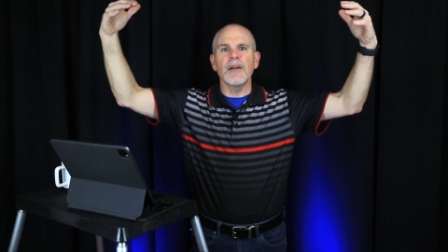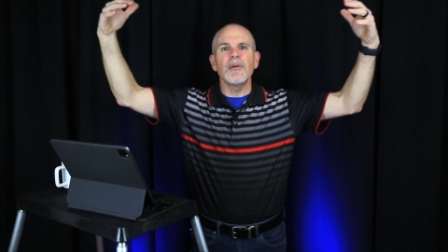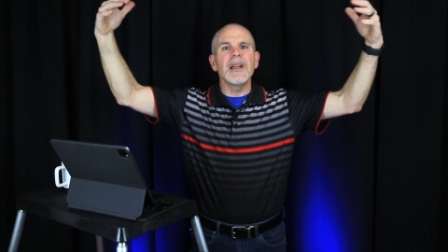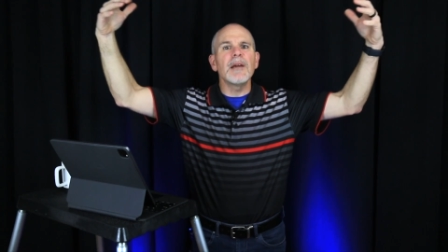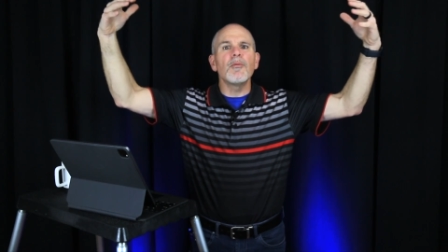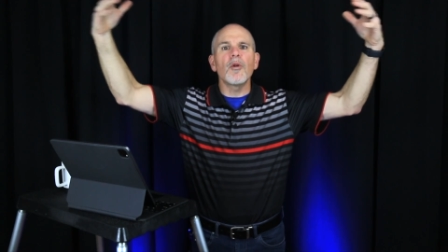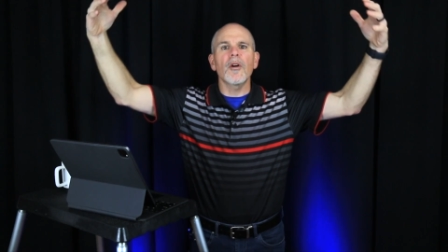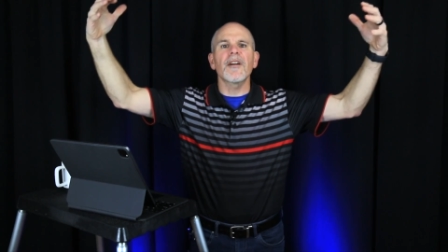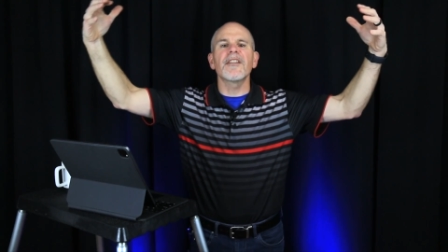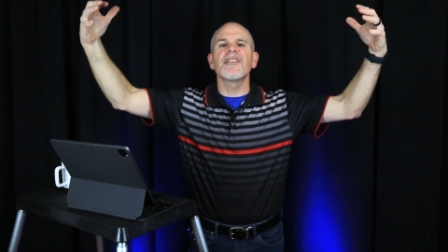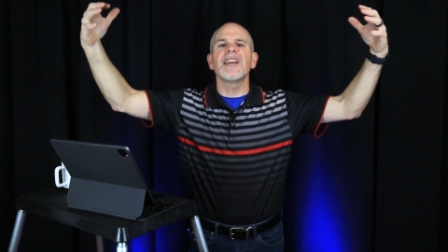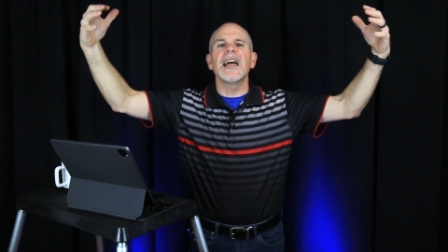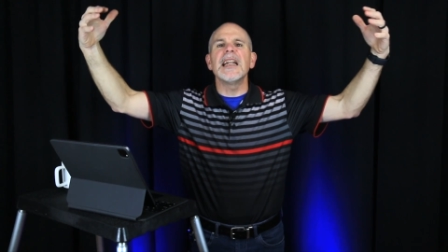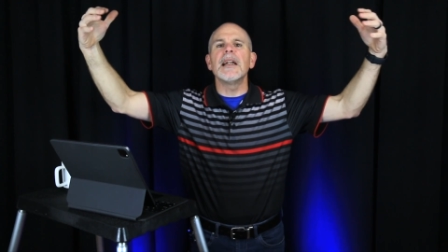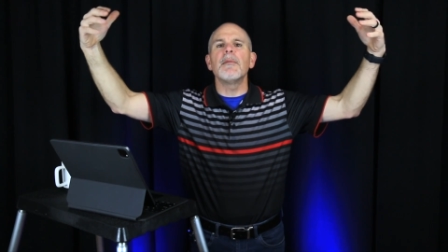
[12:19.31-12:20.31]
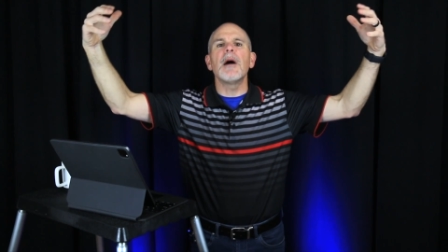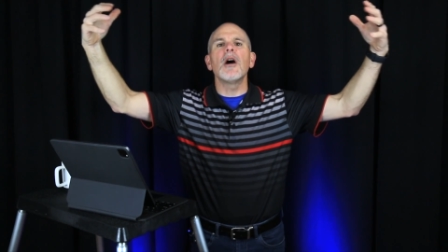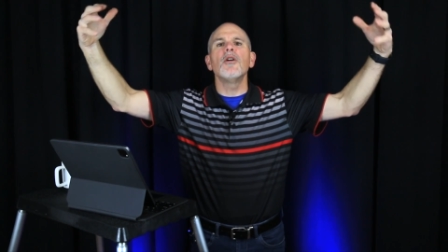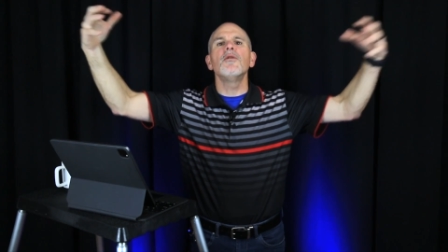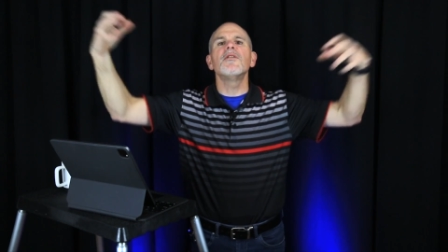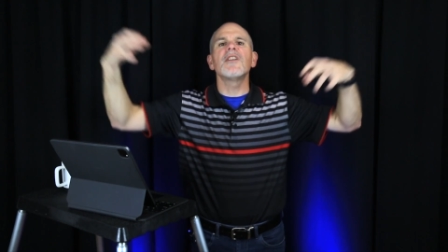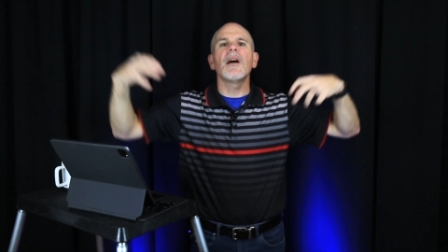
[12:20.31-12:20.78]
we get more excited about
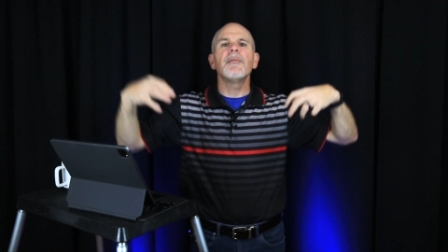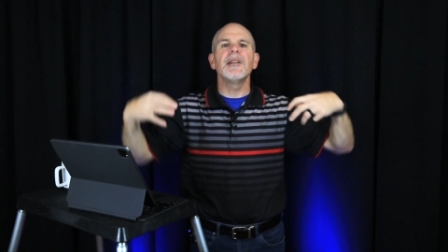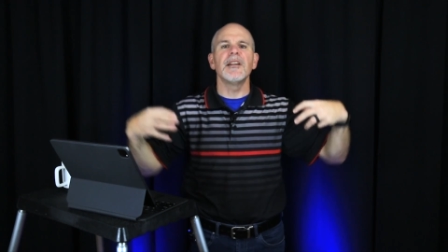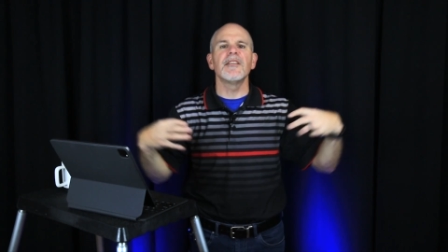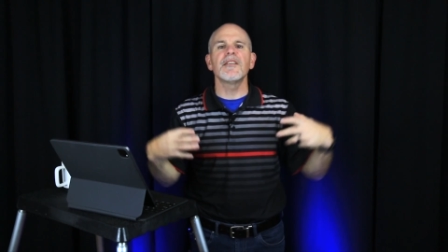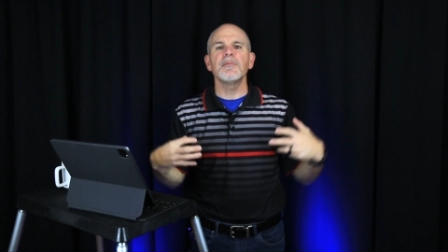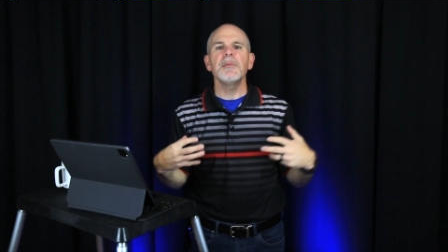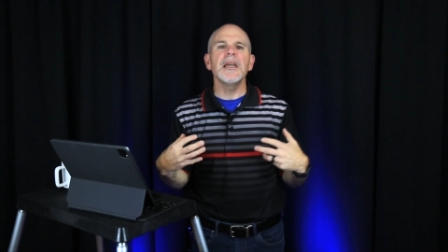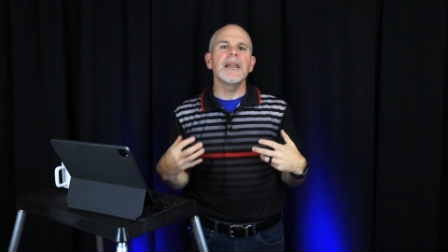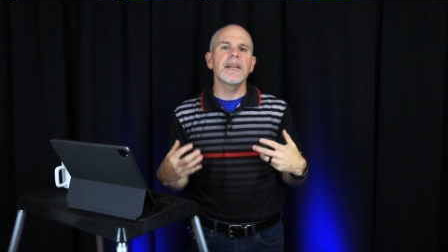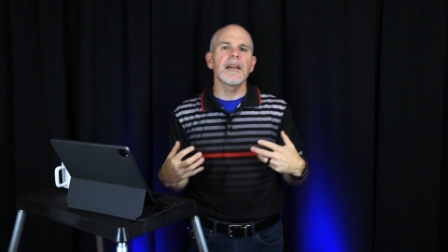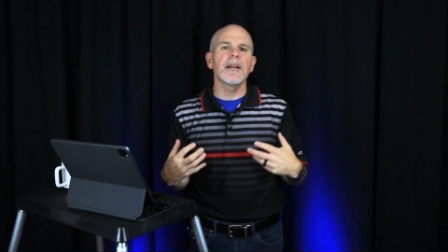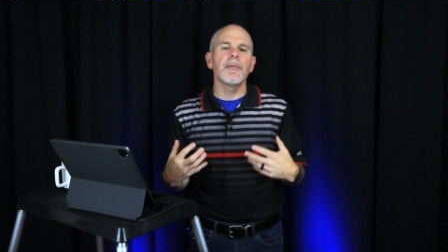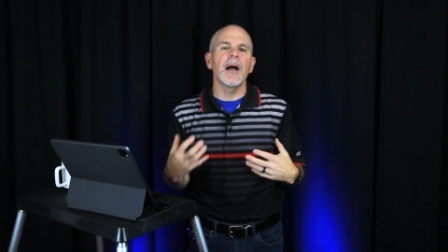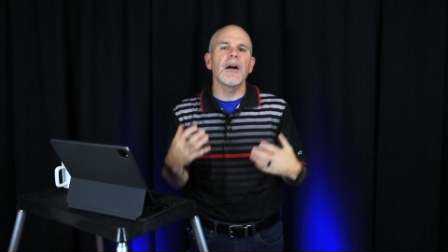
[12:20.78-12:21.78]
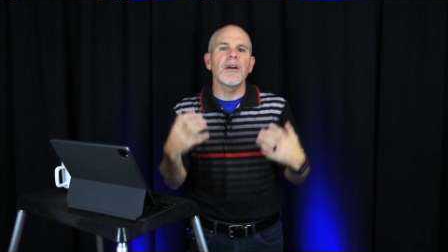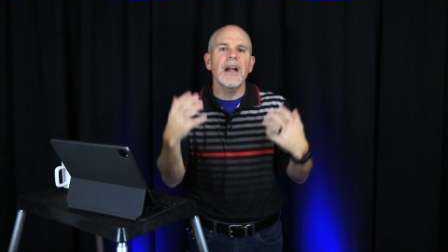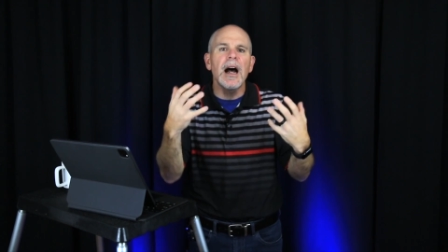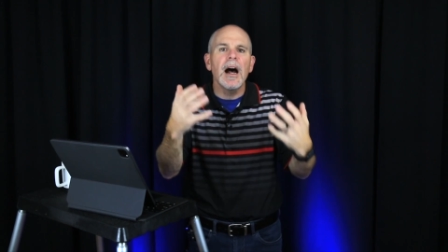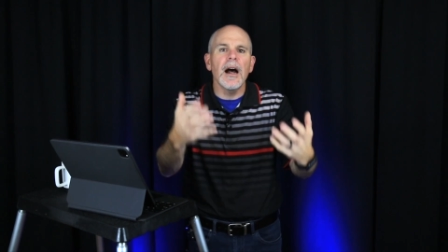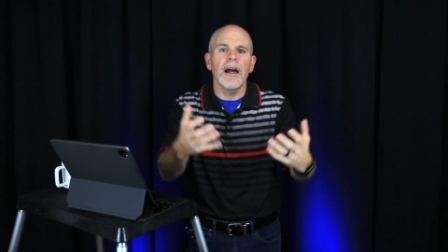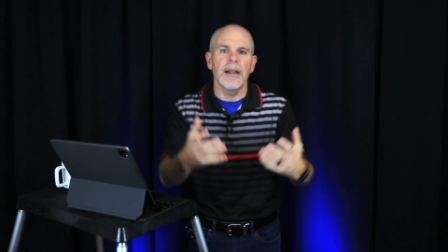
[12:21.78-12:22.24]
who's coming to speak than about
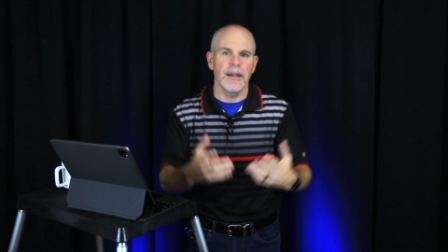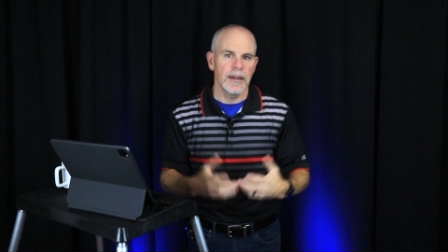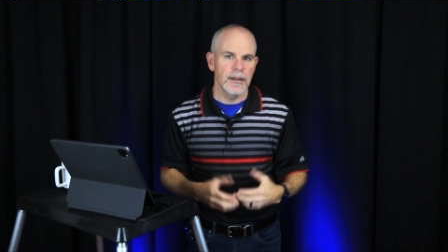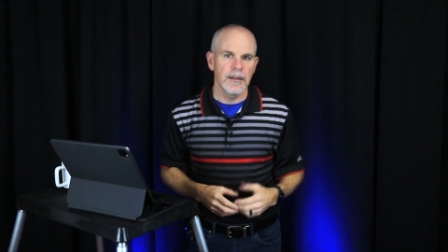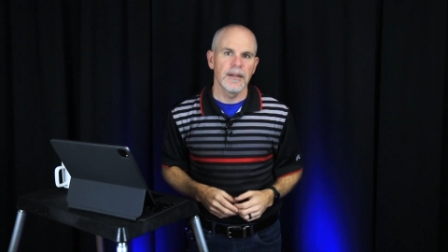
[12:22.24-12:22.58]
God.